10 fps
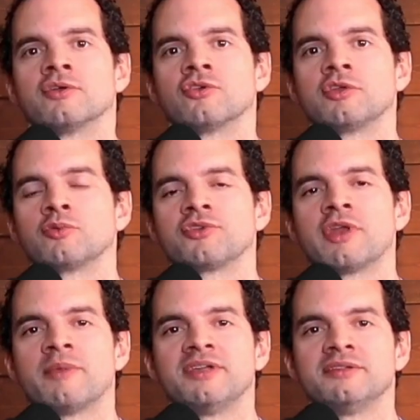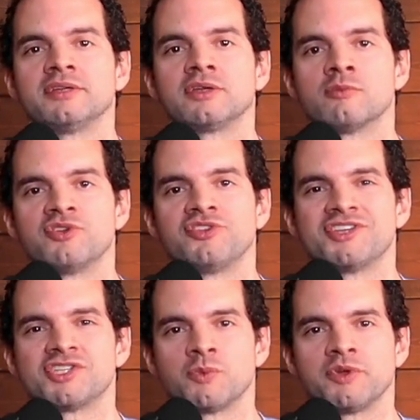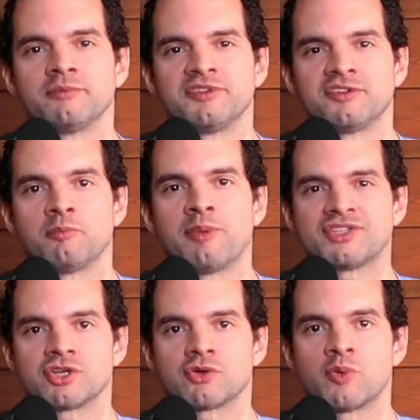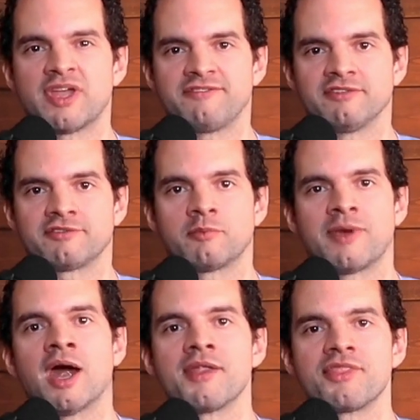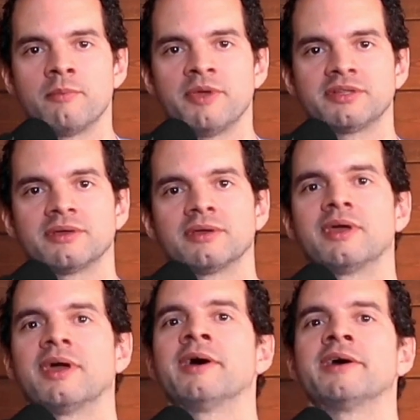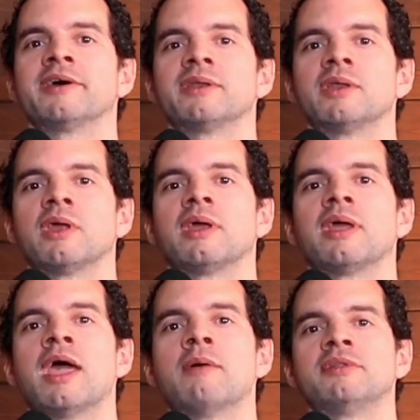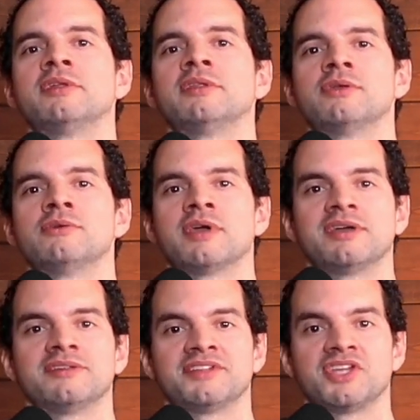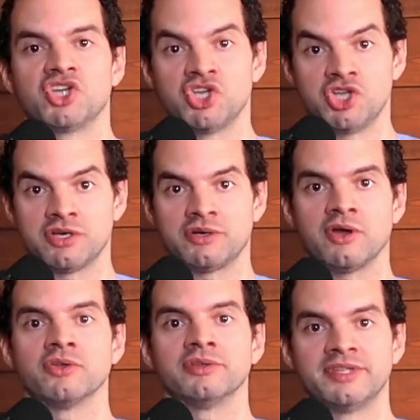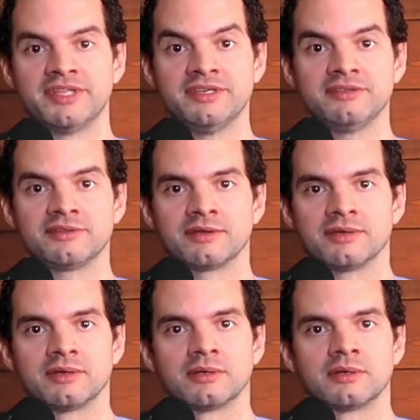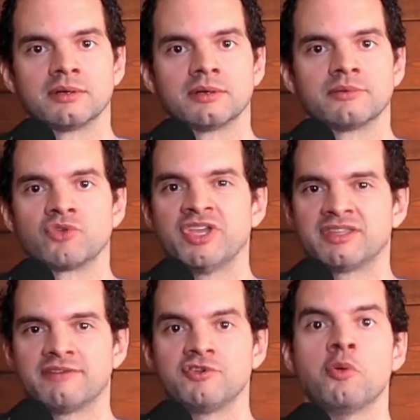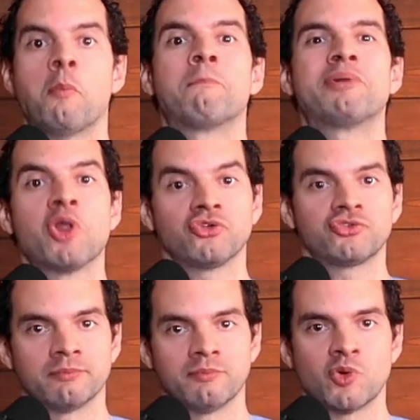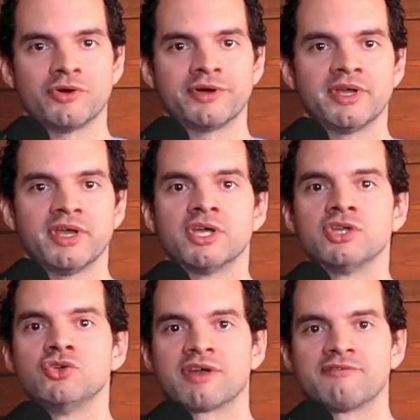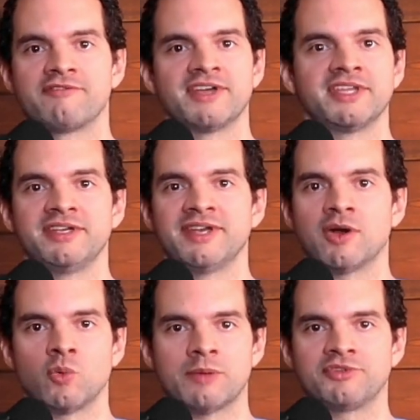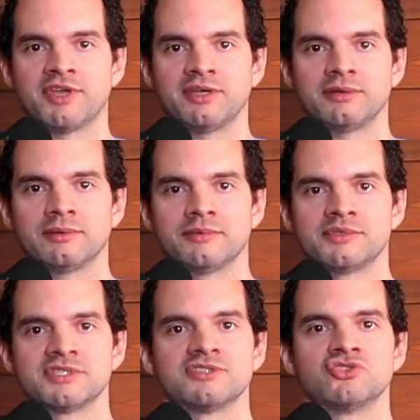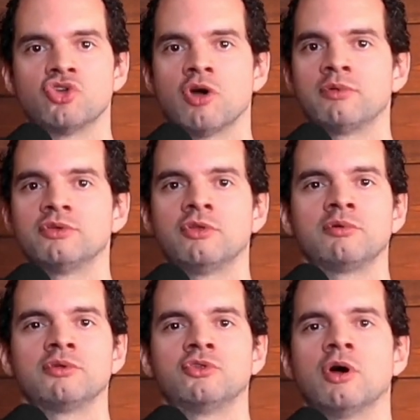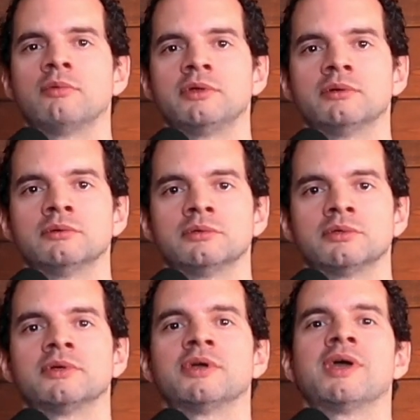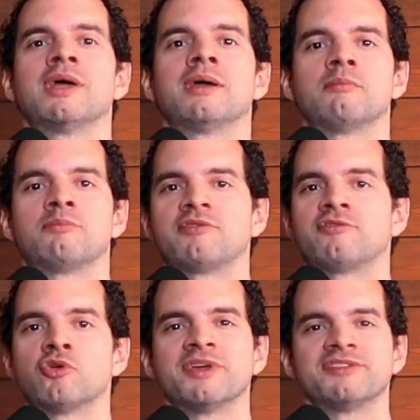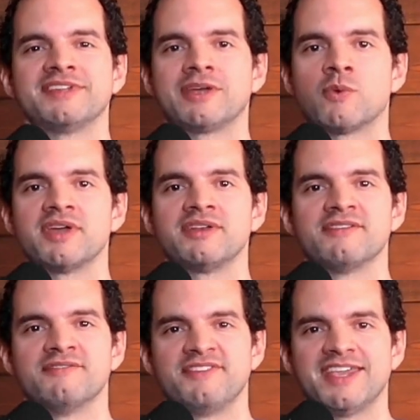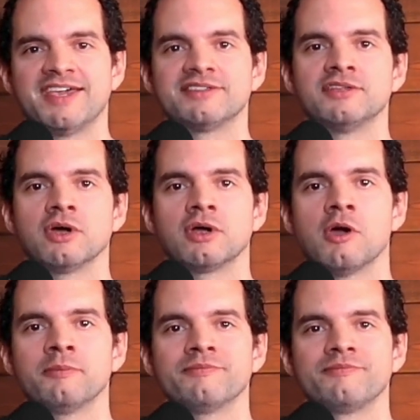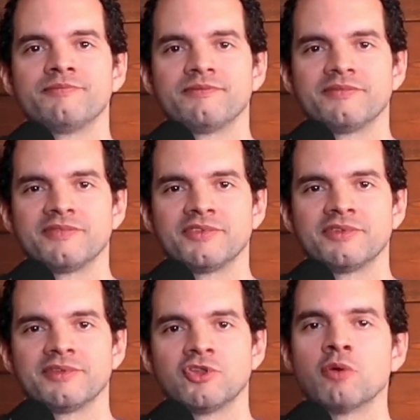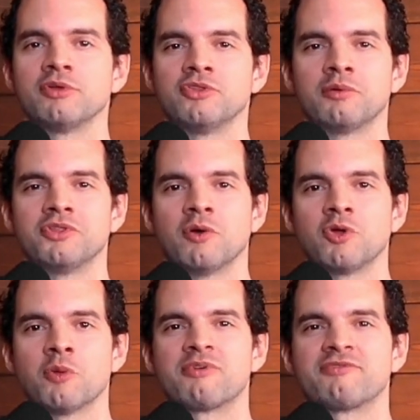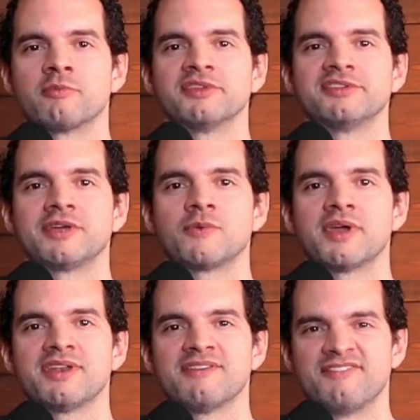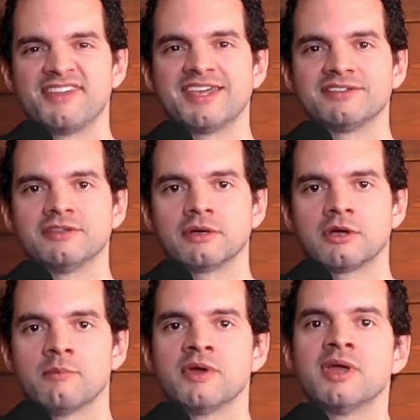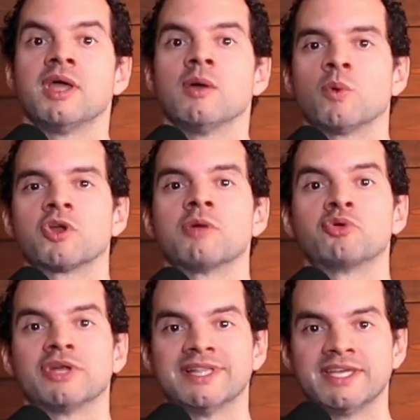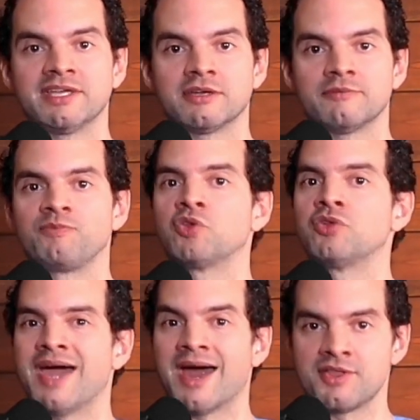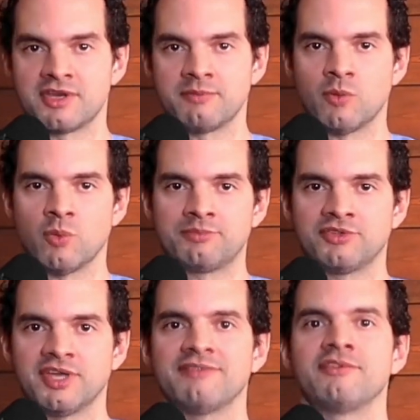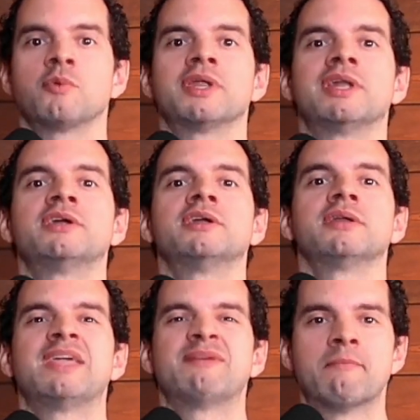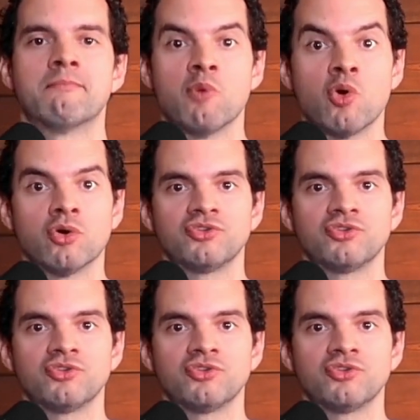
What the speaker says: so this was an amazing conversation with Mr. Patrick Rayfield from Arthromed, and everything that you guys hear on this interview, plus more, you can find it in our website, which is www.performanceequinevs.com. www.performanceequinevs.com. We're going to put a link to the Arthromed website if you want to learn even more